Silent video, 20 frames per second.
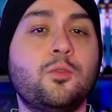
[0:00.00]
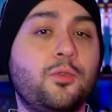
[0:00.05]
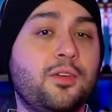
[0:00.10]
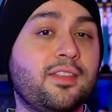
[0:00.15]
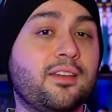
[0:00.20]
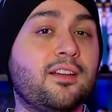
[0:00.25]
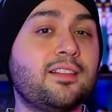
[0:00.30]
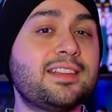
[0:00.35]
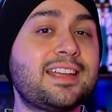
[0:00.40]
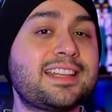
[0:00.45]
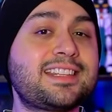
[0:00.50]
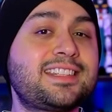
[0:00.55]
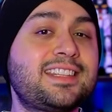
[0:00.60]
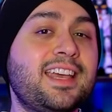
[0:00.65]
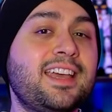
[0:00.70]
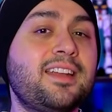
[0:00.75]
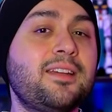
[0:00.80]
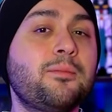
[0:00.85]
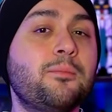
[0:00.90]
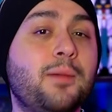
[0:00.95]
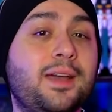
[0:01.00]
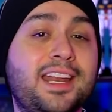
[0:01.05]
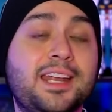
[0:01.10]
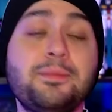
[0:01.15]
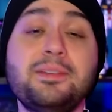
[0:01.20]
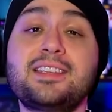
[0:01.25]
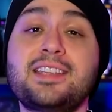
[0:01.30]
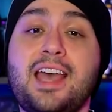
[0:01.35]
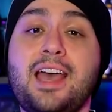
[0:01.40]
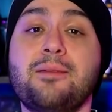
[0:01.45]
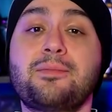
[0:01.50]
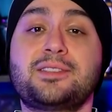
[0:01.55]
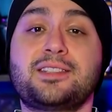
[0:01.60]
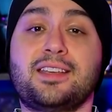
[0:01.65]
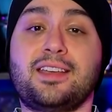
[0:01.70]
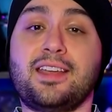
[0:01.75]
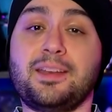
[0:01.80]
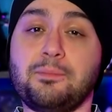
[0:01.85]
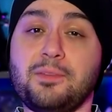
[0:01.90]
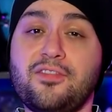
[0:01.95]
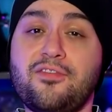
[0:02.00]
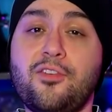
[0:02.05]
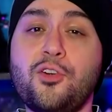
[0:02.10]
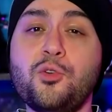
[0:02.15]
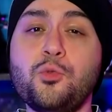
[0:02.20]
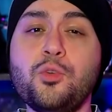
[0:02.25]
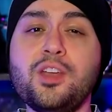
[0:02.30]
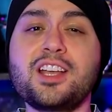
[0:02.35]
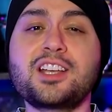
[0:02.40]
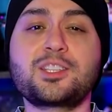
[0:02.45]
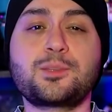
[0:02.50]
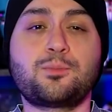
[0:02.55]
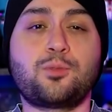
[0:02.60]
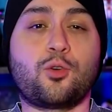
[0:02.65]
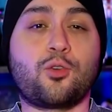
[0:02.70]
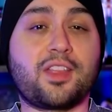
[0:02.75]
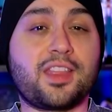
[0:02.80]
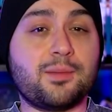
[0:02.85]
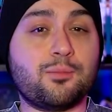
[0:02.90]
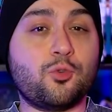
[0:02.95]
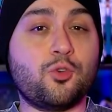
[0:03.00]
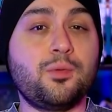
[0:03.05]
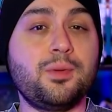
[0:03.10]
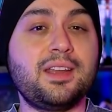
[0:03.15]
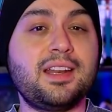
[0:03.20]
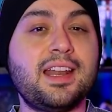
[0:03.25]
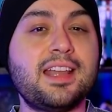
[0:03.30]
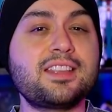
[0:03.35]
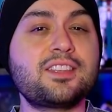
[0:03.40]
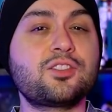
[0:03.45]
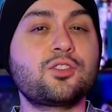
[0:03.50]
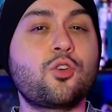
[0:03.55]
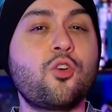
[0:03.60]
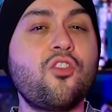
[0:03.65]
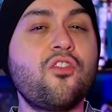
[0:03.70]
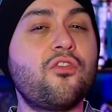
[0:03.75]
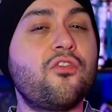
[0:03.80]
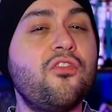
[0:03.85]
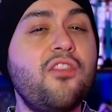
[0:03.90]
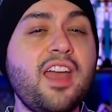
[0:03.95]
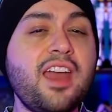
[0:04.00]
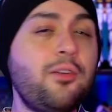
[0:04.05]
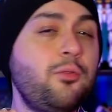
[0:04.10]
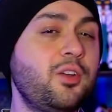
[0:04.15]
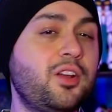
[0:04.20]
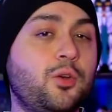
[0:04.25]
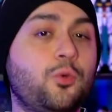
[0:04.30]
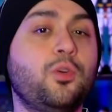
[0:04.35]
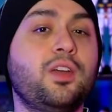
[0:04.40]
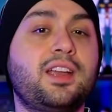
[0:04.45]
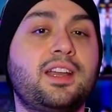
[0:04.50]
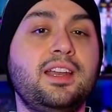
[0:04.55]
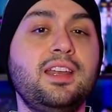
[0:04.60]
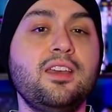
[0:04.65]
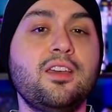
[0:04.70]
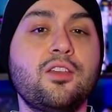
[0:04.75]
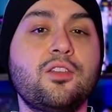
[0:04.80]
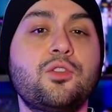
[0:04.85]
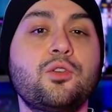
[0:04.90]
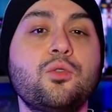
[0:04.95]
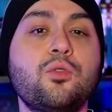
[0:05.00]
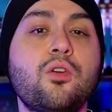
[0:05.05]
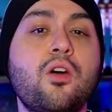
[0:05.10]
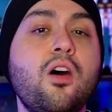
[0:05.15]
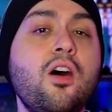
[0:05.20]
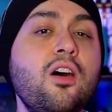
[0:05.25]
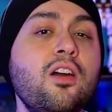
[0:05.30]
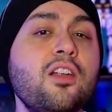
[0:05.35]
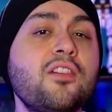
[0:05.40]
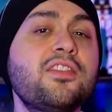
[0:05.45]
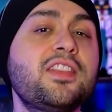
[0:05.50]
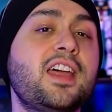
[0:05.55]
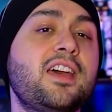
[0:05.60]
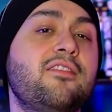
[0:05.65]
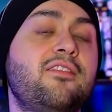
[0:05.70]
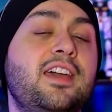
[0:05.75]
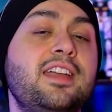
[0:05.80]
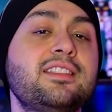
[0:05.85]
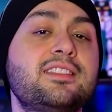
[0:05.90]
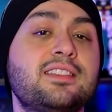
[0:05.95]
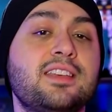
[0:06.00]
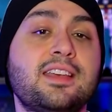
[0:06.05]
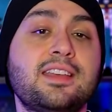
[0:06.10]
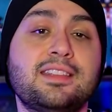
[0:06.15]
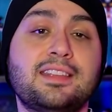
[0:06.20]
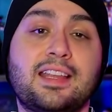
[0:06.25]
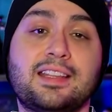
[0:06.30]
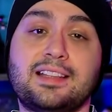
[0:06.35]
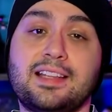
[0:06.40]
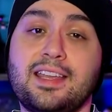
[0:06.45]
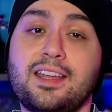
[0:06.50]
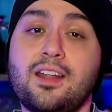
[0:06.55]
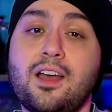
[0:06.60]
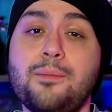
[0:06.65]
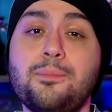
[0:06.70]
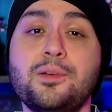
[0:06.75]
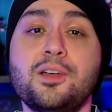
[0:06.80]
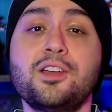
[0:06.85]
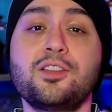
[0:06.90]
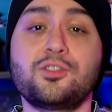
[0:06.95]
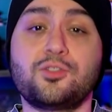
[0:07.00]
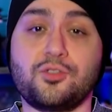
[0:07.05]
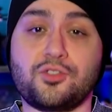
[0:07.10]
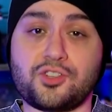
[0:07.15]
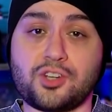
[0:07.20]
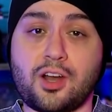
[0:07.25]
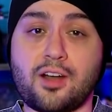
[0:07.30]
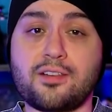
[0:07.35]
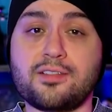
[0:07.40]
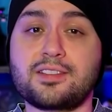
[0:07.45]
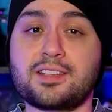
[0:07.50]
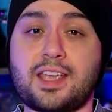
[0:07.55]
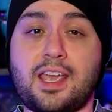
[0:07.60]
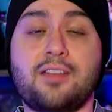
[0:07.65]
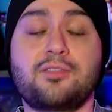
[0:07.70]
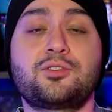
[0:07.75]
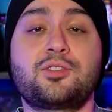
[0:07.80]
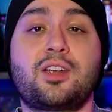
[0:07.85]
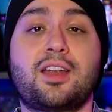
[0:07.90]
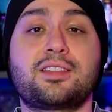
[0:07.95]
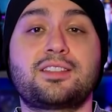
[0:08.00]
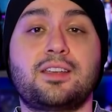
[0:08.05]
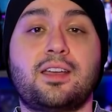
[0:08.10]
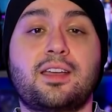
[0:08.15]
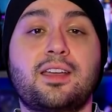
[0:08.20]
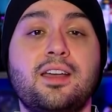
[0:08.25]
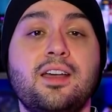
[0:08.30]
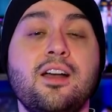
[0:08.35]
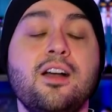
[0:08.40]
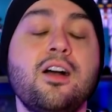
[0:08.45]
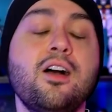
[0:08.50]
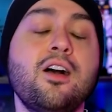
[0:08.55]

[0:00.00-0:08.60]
With all that said, my name is Absa, and before we explore the movie, let's go very quickly through all of the events that led up to Char's Counterattack.